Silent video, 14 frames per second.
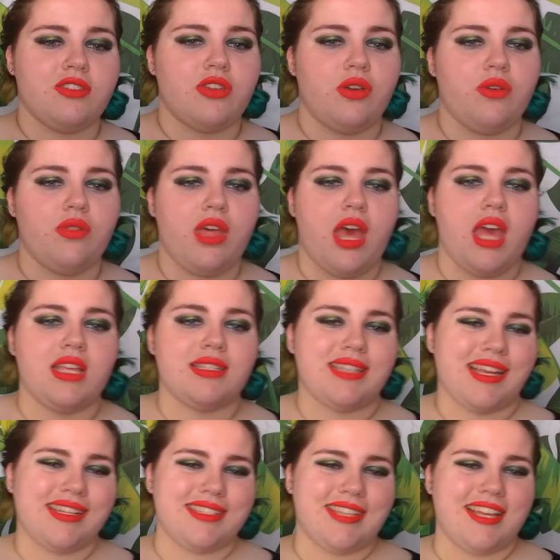show that
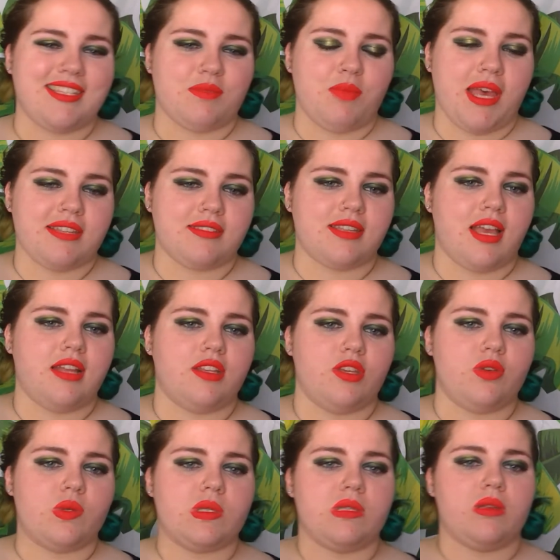insecticides and pesticide
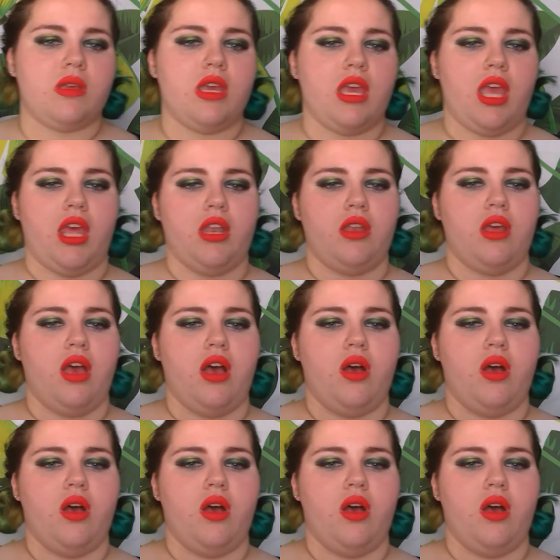use in